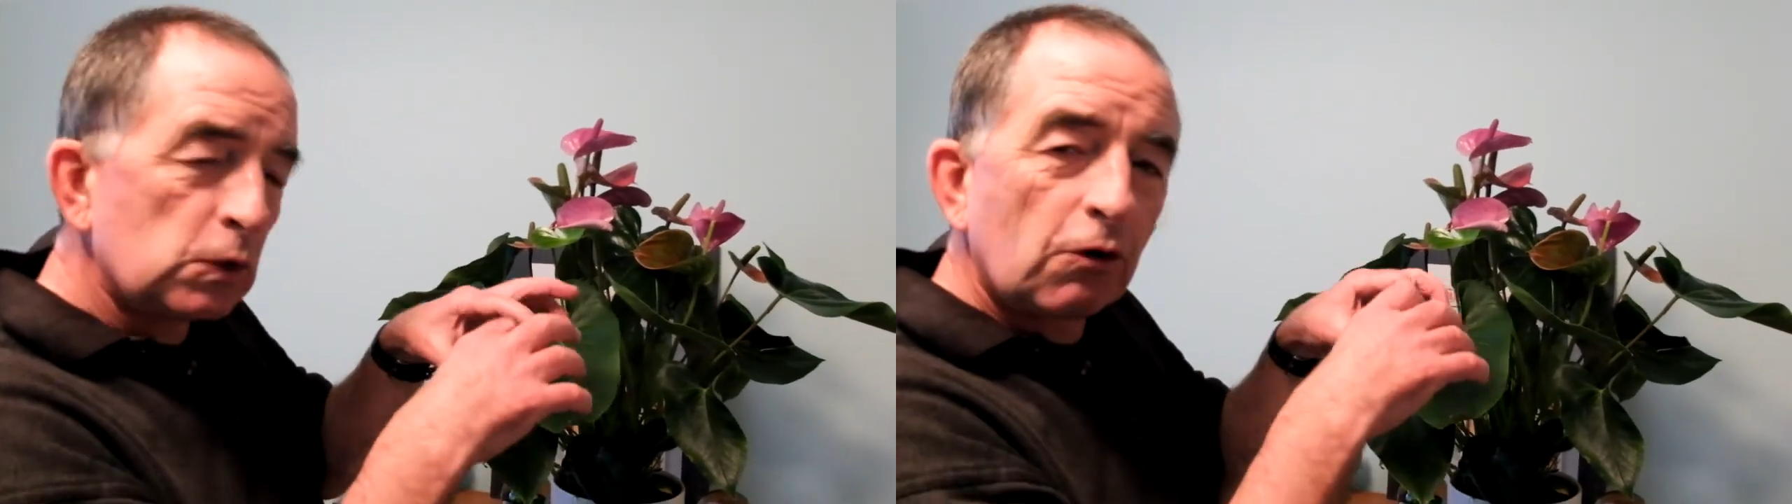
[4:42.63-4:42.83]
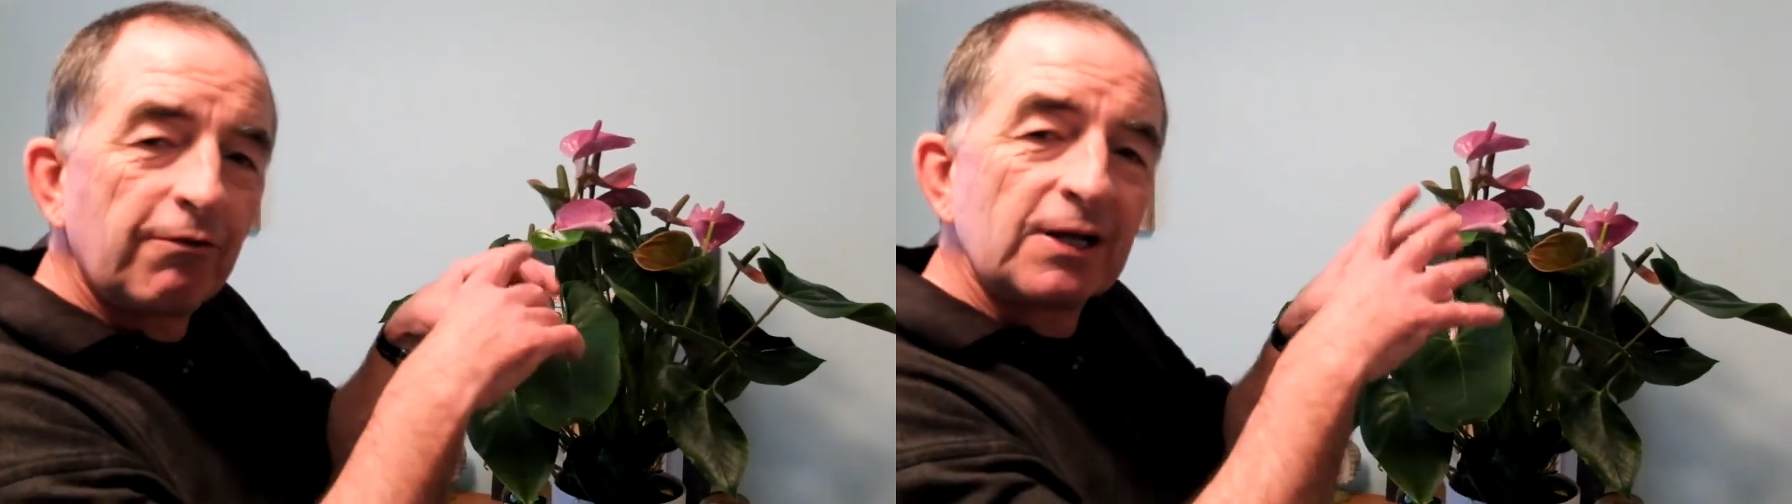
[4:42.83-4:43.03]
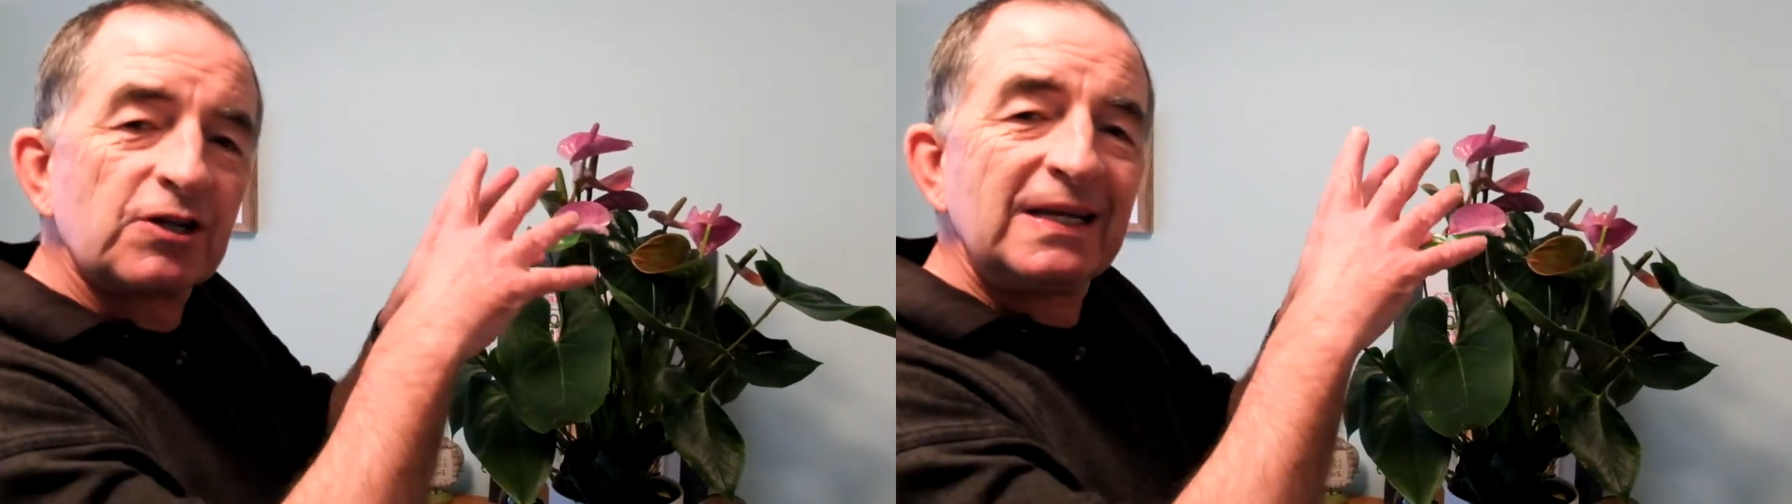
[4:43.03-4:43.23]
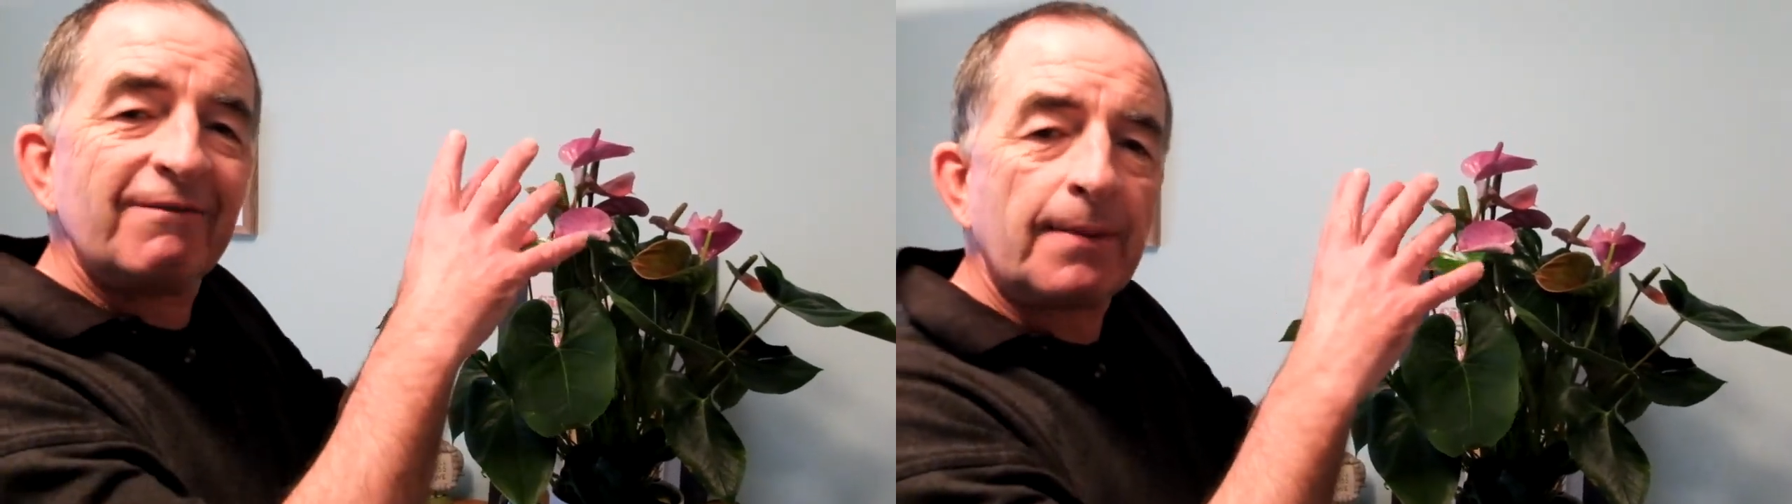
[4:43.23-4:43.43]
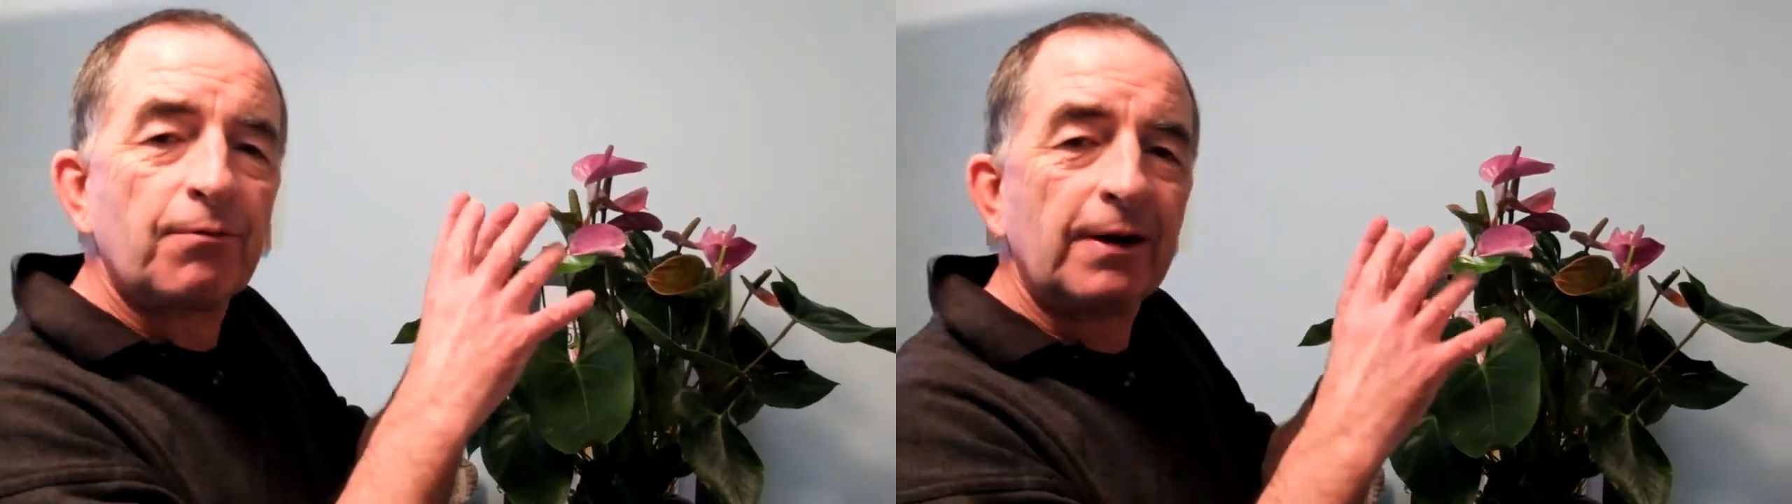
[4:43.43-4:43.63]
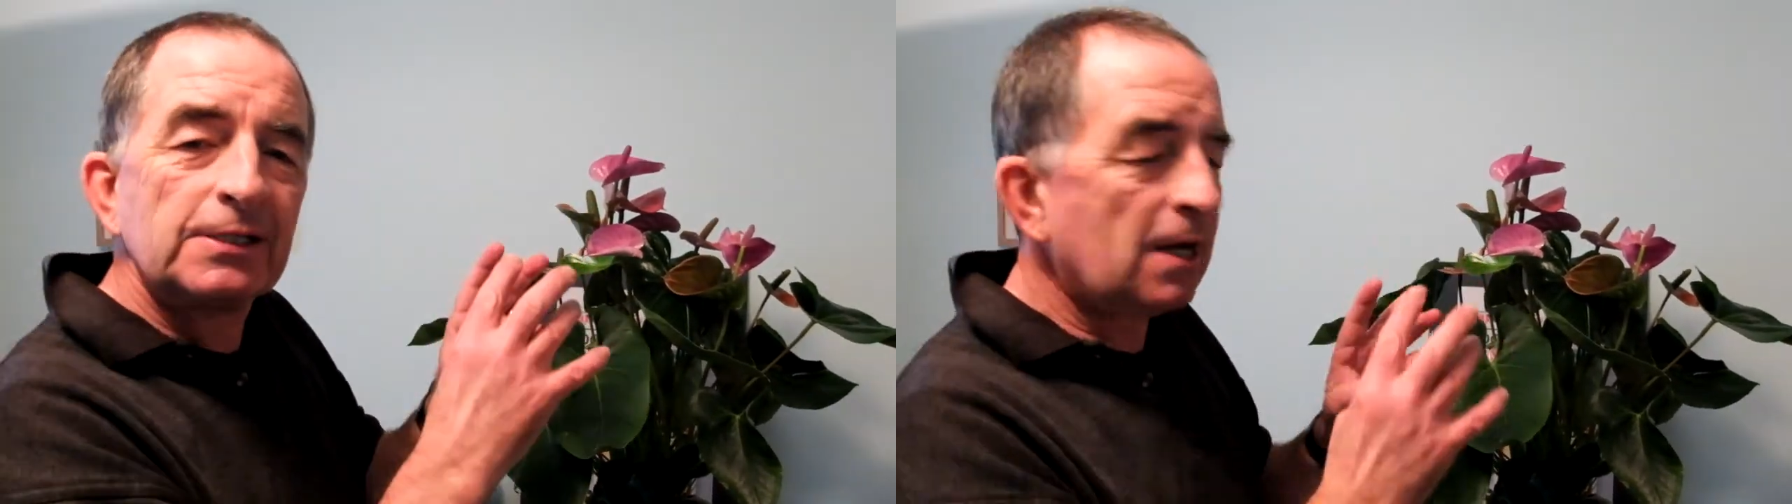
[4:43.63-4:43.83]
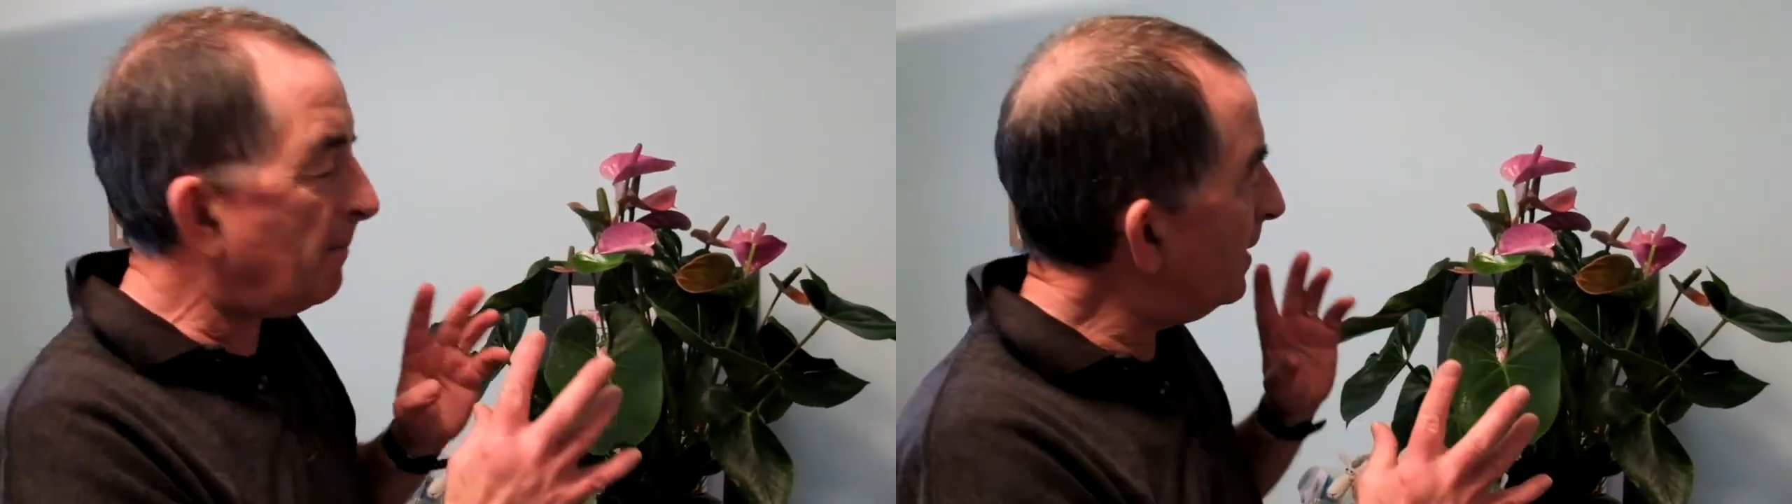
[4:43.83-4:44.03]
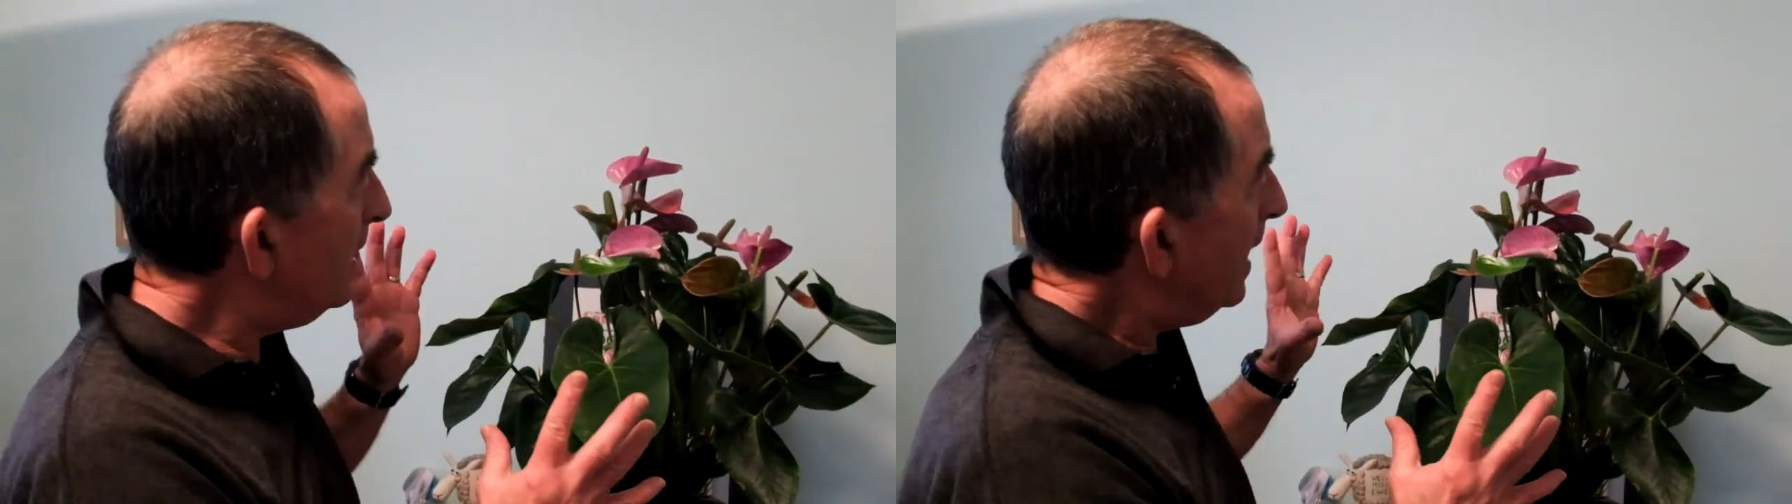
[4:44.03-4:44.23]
gradually evaporate up.